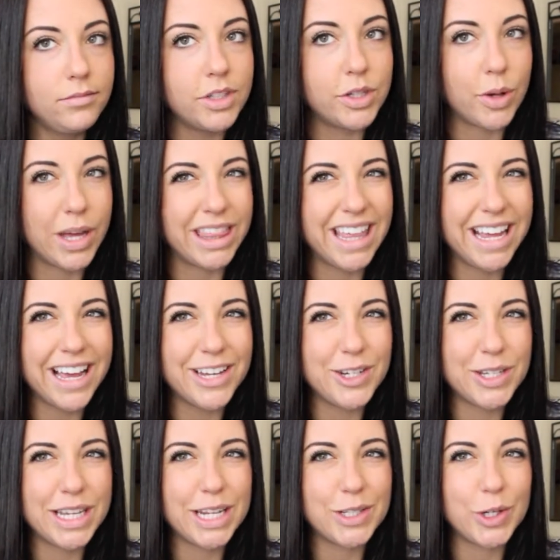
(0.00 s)
So I think I
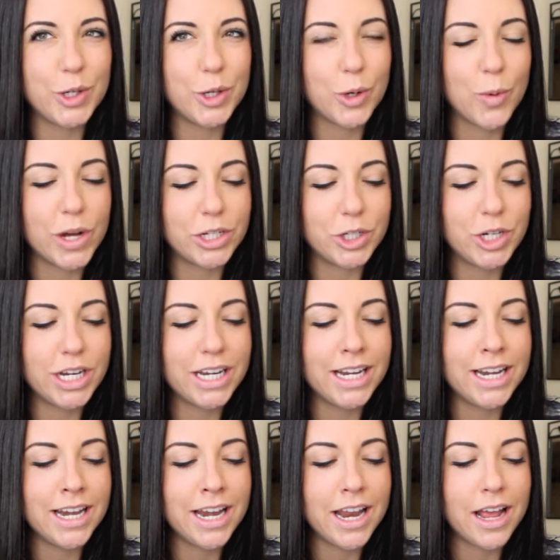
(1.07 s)
just answered your
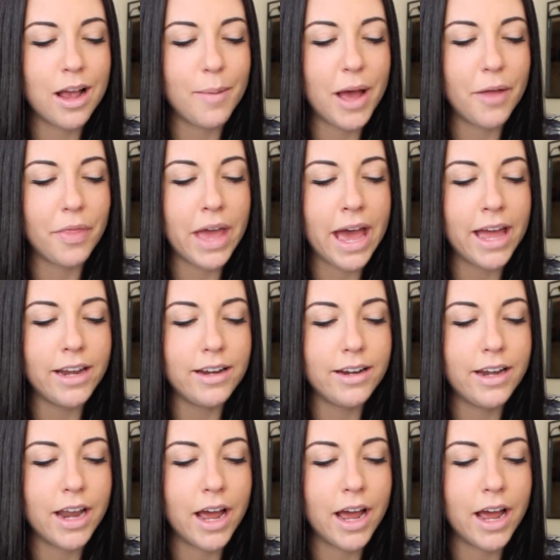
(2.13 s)
question about that.